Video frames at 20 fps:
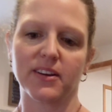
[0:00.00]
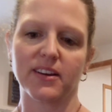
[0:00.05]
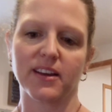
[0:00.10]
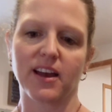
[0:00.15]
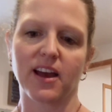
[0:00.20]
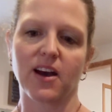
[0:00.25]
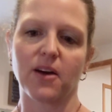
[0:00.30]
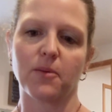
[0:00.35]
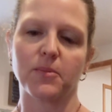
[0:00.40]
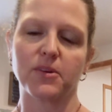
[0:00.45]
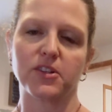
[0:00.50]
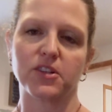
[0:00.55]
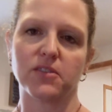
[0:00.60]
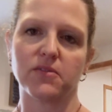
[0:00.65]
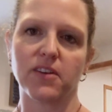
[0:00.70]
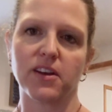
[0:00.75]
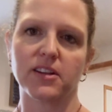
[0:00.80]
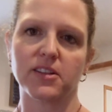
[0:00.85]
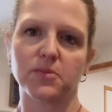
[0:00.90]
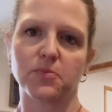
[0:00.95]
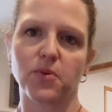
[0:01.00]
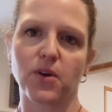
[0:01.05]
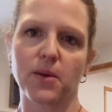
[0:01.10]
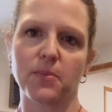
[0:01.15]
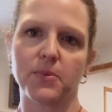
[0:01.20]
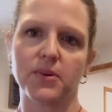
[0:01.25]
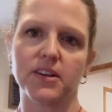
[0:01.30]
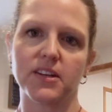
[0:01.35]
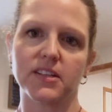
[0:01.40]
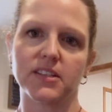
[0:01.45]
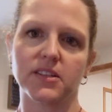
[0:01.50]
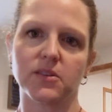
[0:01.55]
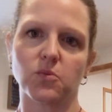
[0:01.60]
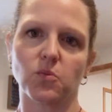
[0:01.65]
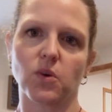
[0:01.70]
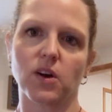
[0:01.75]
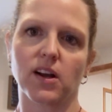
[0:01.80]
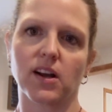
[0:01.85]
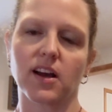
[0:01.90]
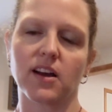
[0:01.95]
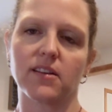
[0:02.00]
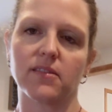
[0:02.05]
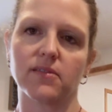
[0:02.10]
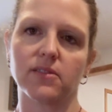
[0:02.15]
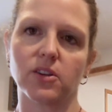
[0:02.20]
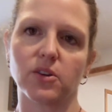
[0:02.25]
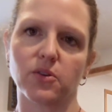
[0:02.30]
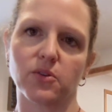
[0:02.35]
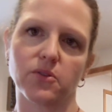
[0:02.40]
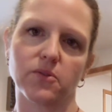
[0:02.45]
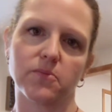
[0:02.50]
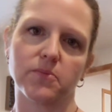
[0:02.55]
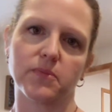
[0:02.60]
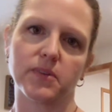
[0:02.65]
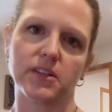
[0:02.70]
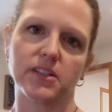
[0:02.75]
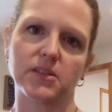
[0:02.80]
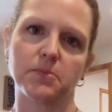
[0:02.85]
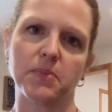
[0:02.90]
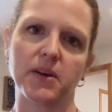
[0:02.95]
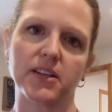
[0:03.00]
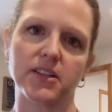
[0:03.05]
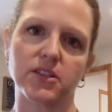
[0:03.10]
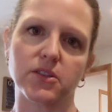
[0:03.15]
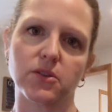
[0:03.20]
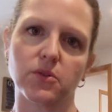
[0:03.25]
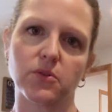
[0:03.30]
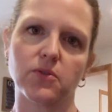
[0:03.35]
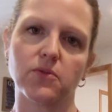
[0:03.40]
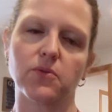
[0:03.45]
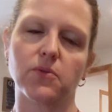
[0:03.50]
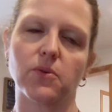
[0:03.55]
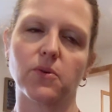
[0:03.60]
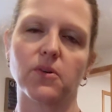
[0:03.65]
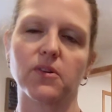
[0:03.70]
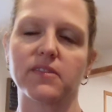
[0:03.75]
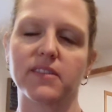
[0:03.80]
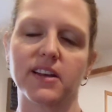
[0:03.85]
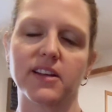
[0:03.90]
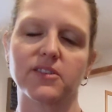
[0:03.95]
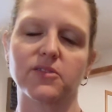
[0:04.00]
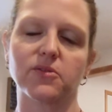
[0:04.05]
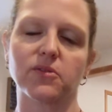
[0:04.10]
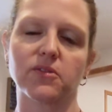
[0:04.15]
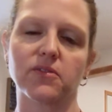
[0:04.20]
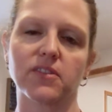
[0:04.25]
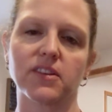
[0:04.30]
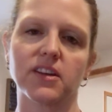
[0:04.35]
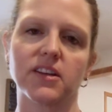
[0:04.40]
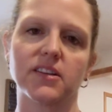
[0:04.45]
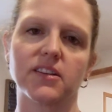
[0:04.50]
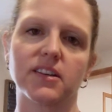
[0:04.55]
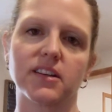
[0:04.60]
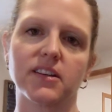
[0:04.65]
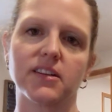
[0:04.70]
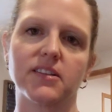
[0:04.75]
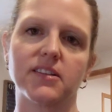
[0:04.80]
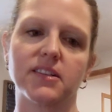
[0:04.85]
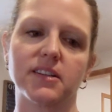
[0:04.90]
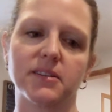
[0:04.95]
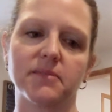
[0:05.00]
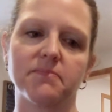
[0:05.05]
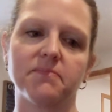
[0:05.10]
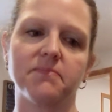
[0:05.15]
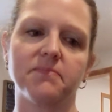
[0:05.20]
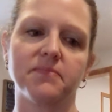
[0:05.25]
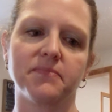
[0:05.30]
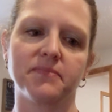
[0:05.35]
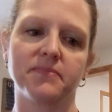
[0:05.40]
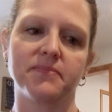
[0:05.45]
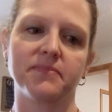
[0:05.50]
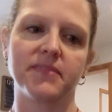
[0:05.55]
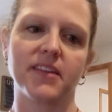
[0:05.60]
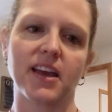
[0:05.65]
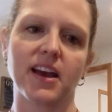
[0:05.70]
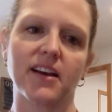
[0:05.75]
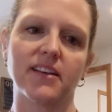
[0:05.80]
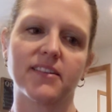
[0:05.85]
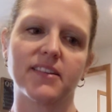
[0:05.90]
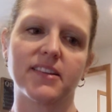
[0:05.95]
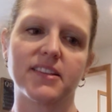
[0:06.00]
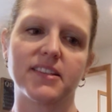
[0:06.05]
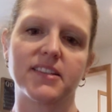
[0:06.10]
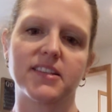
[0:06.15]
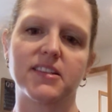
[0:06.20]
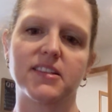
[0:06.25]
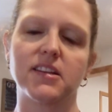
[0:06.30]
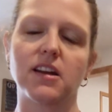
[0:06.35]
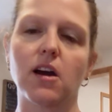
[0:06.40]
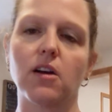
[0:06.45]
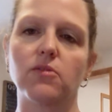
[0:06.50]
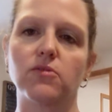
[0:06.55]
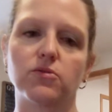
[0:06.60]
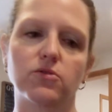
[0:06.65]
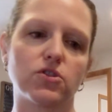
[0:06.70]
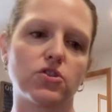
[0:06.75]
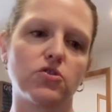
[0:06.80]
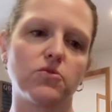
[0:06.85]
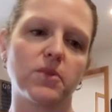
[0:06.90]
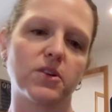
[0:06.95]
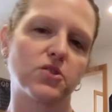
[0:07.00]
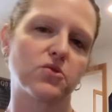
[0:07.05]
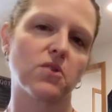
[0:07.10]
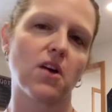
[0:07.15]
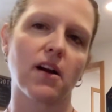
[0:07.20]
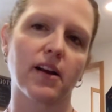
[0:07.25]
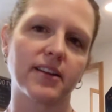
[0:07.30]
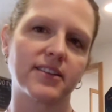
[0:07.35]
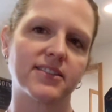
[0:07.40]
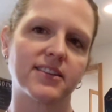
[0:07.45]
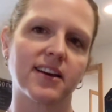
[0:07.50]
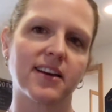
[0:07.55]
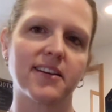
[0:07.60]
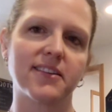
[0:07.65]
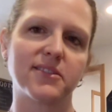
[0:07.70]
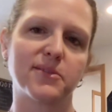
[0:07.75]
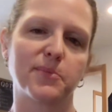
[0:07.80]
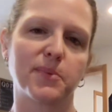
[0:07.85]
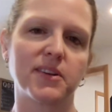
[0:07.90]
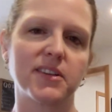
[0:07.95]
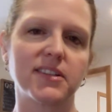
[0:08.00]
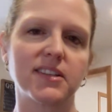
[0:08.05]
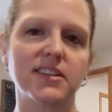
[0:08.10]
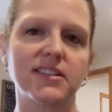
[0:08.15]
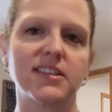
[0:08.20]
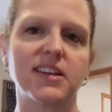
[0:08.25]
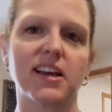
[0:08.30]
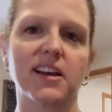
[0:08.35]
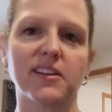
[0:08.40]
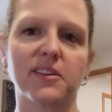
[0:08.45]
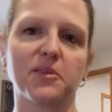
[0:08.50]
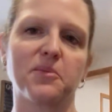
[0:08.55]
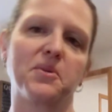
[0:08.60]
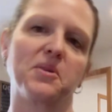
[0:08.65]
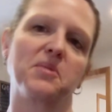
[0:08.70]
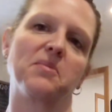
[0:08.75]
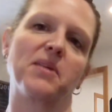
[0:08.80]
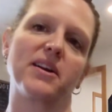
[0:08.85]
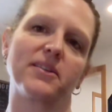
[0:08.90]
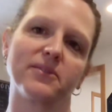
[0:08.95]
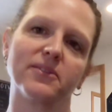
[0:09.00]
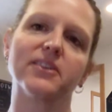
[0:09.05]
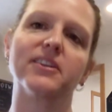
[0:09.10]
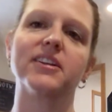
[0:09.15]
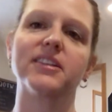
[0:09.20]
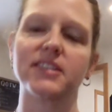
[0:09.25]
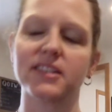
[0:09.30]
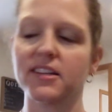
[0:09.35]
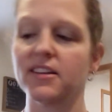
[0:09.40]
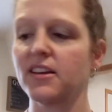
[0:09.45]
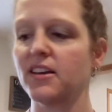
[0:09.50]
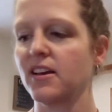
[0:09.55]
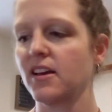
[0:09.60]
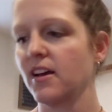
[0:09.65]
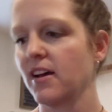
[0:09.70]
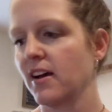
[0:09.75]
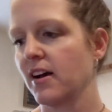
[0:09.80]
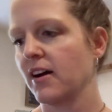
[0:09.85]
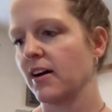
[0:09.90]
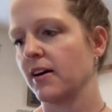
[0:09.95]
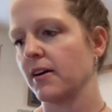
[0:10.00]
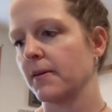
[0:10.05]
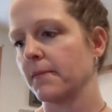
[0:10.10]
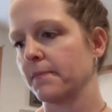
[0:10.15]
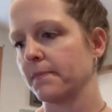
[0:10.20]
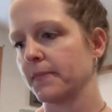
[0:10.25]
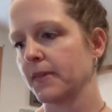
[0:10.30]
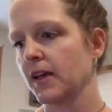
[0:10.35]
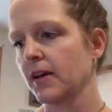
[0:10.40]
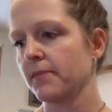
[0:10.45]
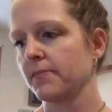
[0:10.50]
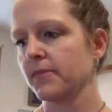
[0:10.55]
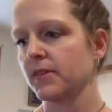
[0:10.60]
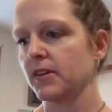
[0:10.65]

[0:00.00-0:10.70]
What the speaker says: how much advanced prep it is and what kind of learner it's best suited for, and that sort of thing. And it's not too much rocket science, but it does take a little bit of mindfulness. Yeah.